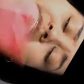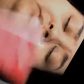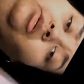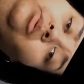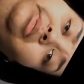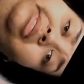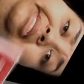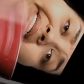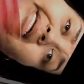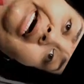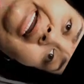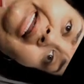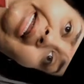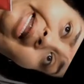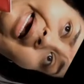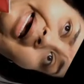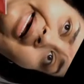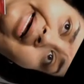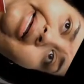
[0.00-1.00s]
So it's not a
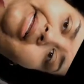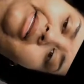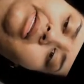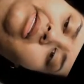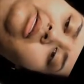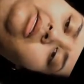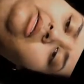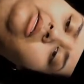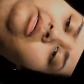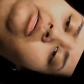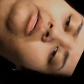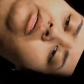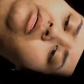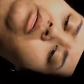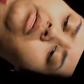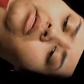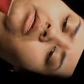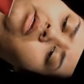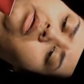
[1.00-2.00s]
lot.
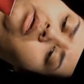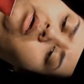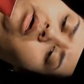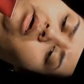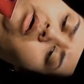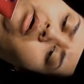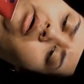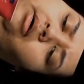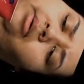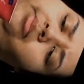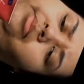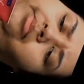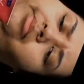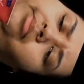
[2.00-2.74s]
Um,